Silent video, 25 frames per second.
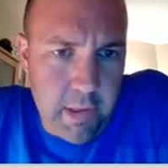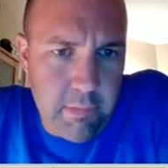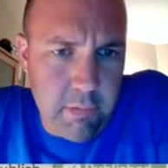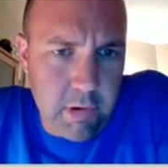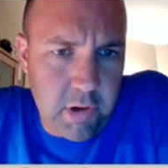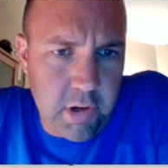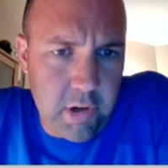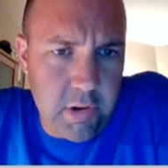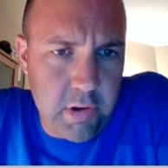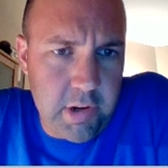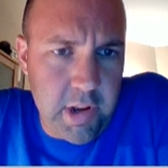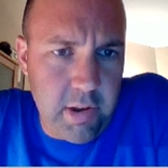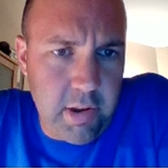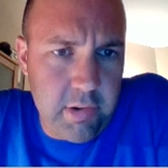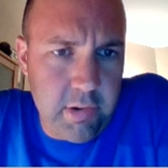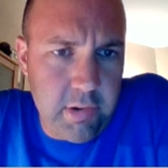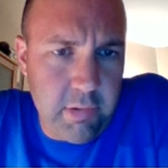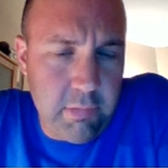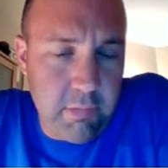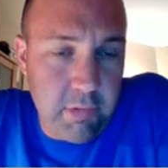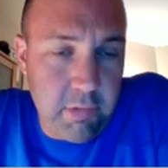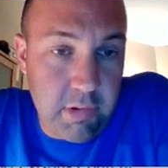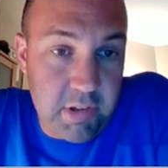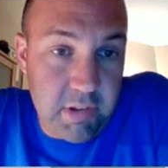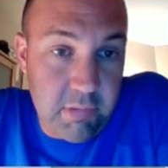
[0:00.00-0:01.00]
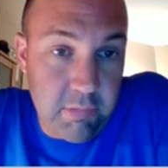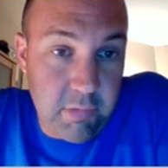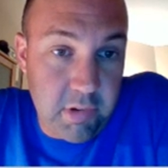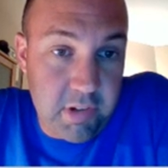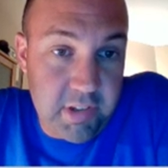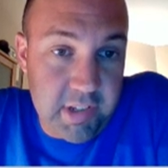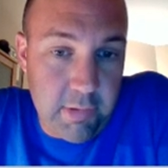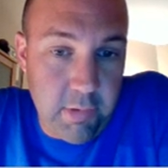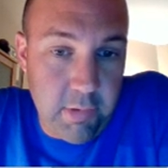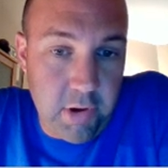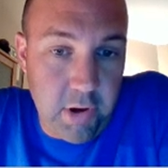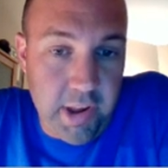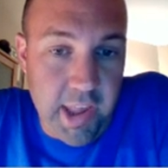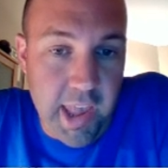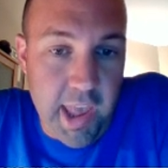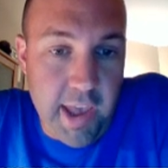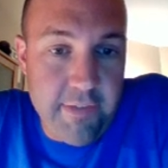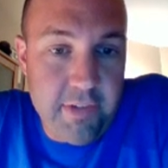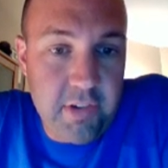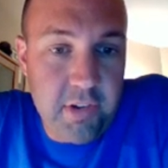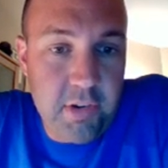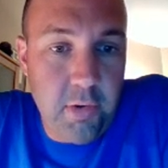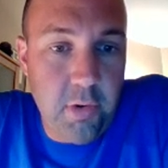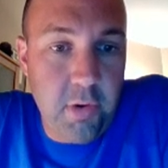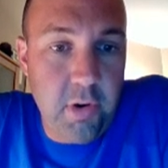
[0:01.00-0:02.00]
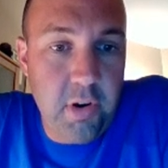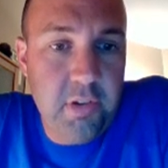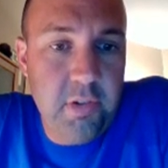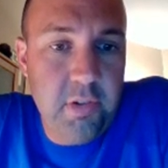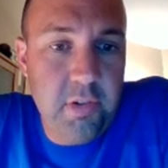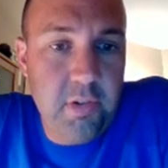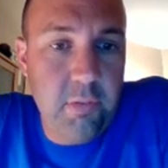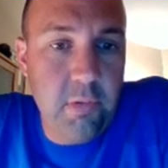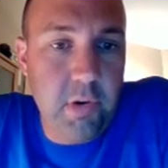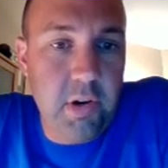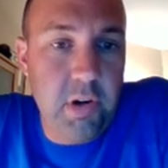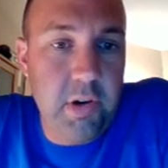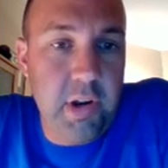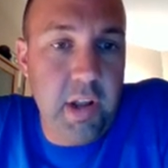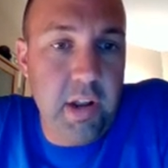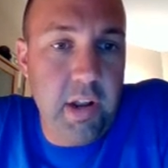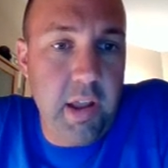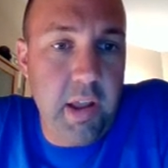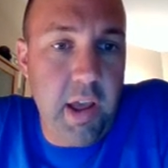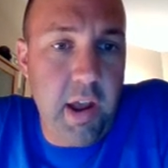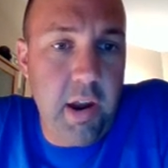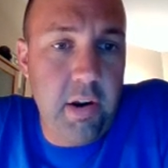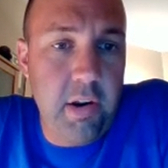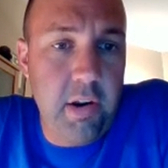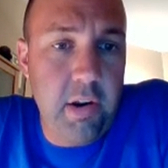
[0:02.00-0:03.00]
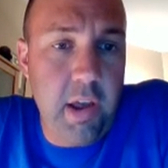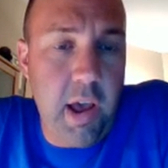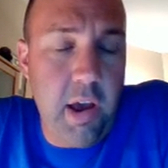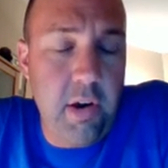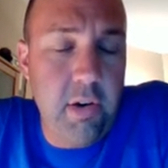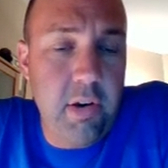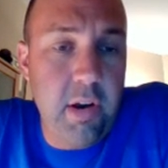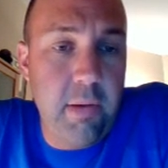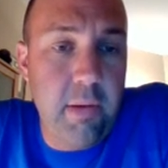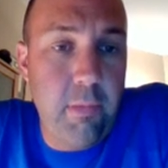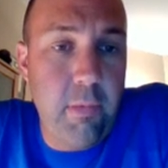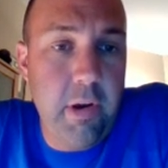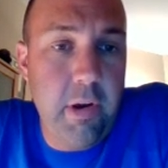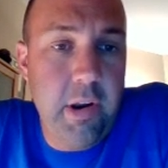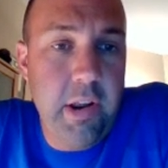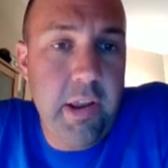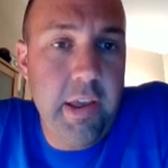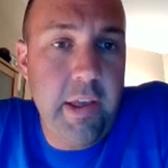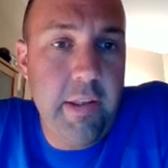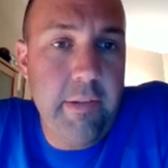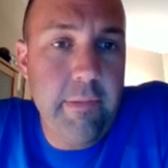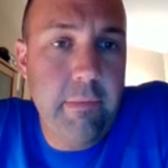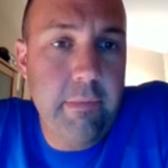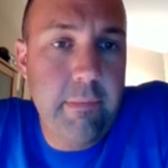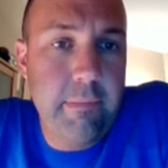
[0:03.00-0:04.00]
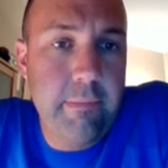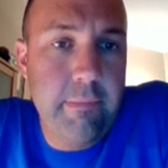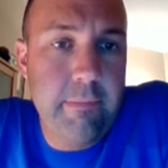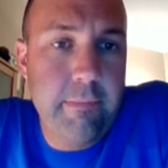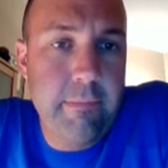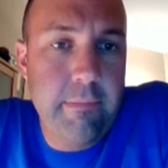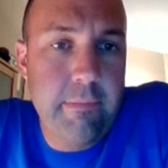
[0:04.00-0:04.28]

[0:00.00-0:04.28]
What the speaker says: We're going to go down, once again, we're in our Canvas course. We're going to go down to our outcome 1 again.